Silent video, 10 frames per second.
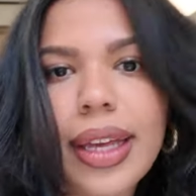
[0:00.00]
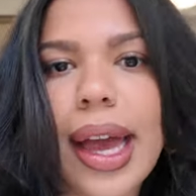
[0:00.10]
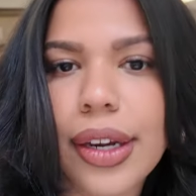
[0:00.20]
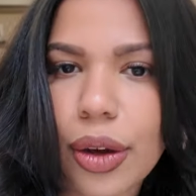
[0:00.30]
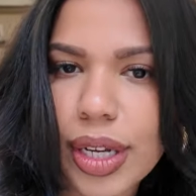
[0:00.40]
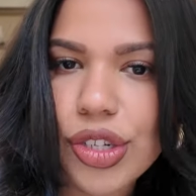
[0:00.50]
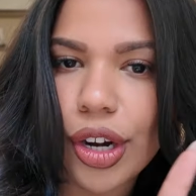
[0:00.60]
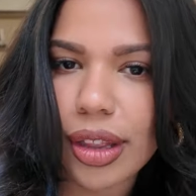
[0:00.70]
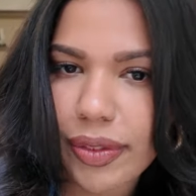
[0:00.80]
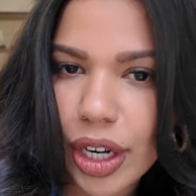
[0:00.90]
Yeah, I know I
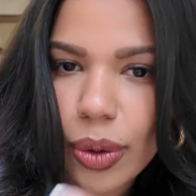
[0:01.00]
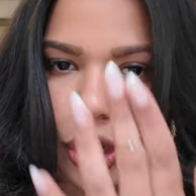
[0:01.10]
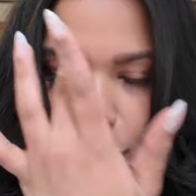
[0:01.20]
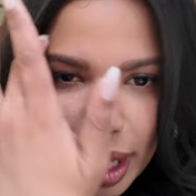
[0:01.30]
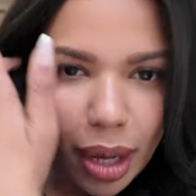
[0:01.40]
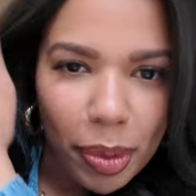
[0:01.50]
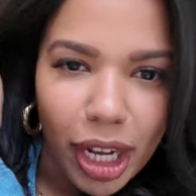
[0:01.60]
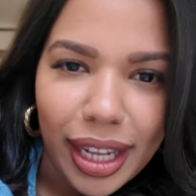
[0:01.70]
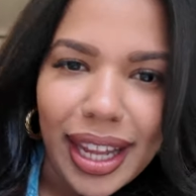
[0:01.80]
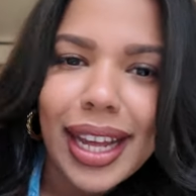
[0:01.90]
started the video with no makeup
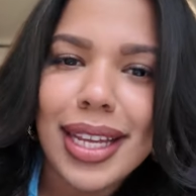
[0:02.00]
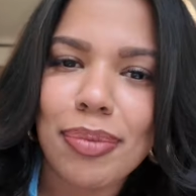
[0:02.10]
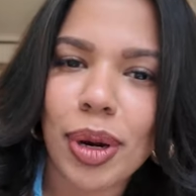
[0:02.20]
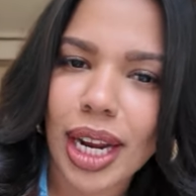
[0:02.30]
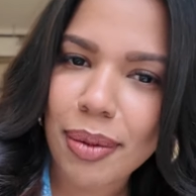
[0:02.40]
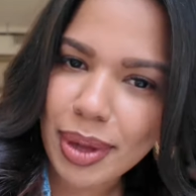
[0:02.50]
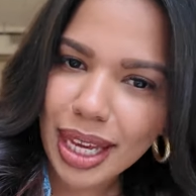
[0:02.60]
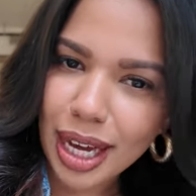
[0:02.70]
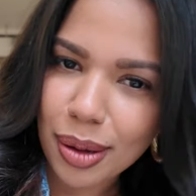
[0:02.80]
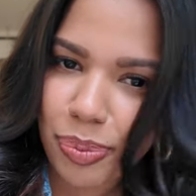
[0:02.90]
on and then I ended up putting on
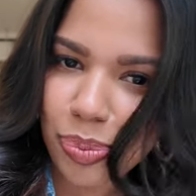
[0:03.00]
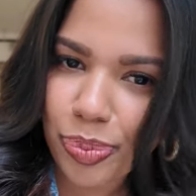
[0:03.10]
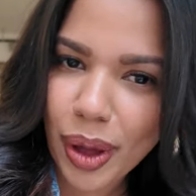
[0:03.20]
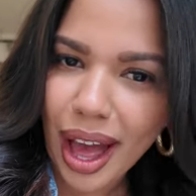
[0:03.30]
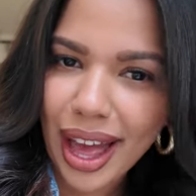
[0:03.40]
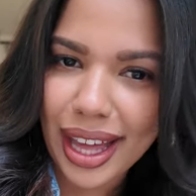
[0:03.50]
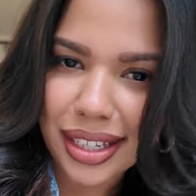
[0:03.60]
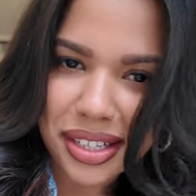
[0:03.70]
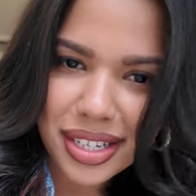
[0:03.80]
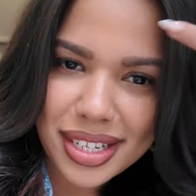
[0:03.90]
makeup,
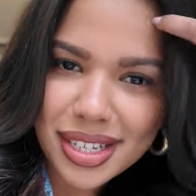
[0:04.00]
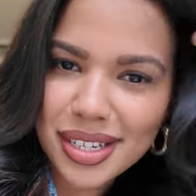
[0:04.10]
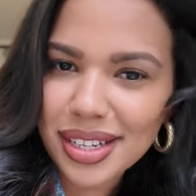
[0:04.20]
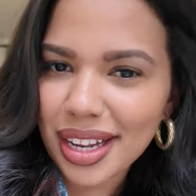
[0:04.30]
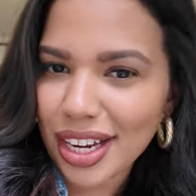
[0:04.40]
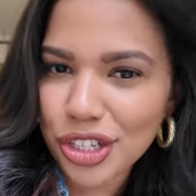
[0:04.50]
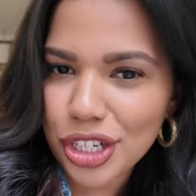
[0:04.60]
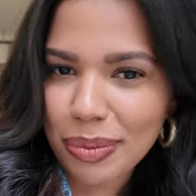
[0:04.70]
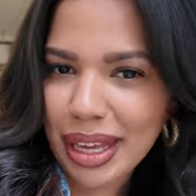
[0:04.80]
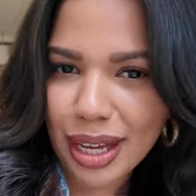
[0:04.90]
and I should
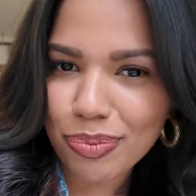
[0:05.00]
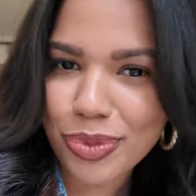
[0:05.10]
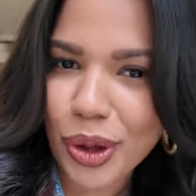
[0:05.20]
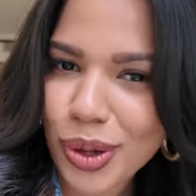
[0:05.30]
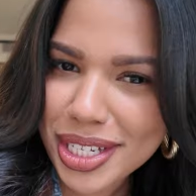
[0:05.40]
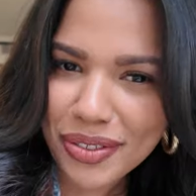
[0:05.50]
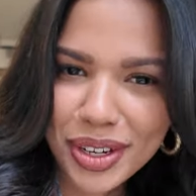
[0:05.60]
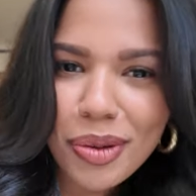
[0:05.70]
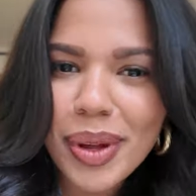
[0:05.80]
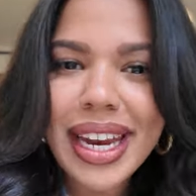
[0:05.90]
have done makeup the whole entire
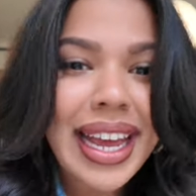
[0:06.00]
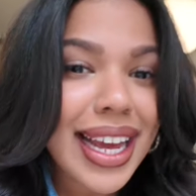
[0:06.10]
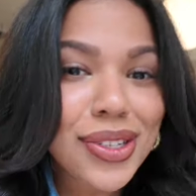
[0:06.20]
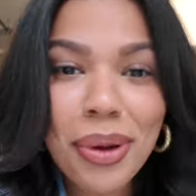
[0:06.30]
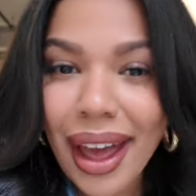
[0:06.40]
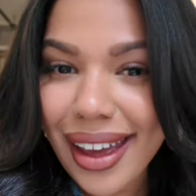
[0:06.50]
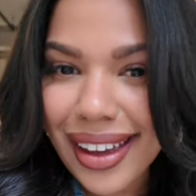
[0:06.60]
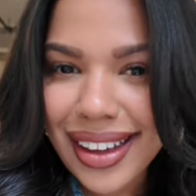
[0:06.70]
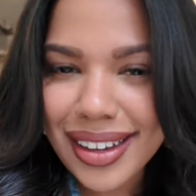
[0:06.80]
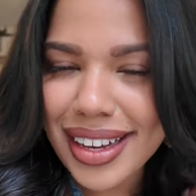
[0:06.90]
video, but it's
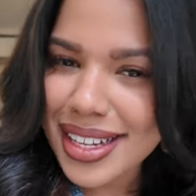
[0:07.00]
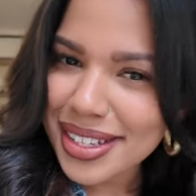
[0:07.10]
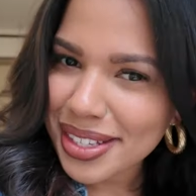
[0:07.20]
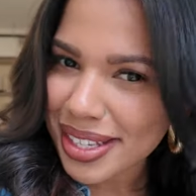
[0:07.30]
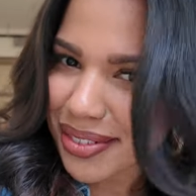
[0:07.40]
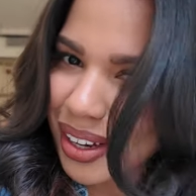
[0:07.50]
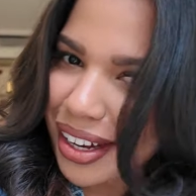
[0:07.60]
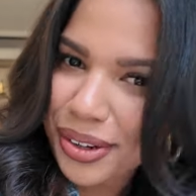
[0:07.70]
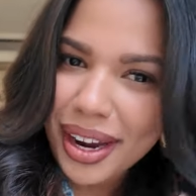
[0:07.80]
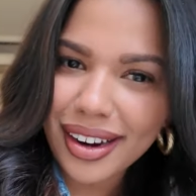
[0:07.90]
okay because we
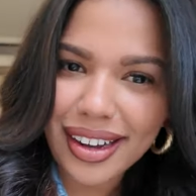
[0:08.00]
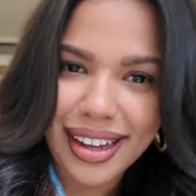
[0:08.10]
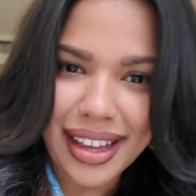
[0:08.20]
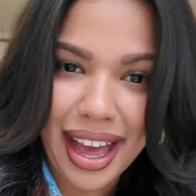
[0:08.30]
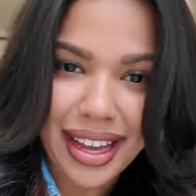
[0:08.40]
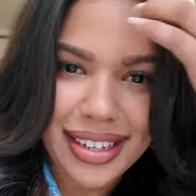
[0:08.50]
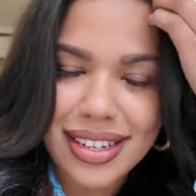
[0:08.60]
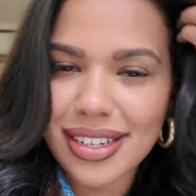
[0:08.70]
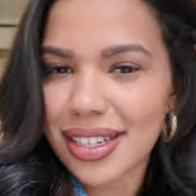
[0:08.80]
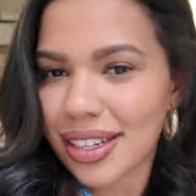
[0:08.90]
got a new haircut
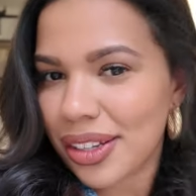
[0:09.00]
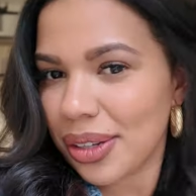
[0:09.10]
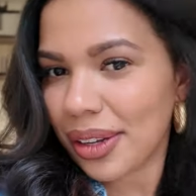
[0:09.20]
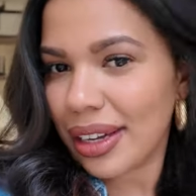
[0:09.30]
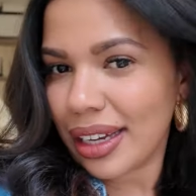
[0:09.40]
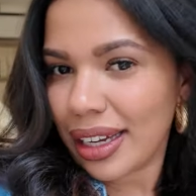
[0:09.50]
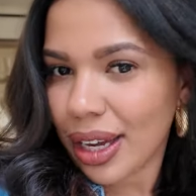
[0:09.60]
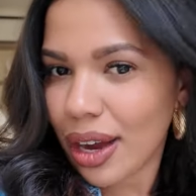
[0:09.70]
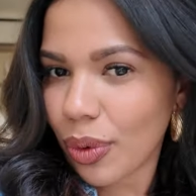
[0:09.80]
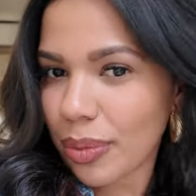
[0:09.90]
and
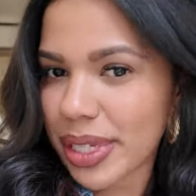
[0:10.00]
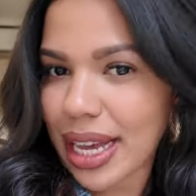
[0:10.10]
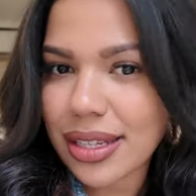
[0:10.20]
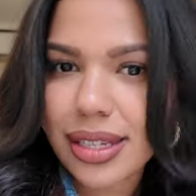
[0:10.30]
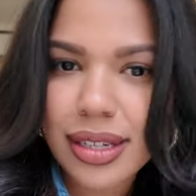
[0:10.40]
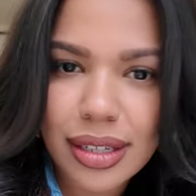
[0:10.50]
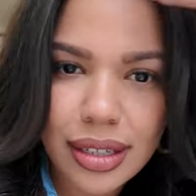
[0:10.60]
we're obsessed.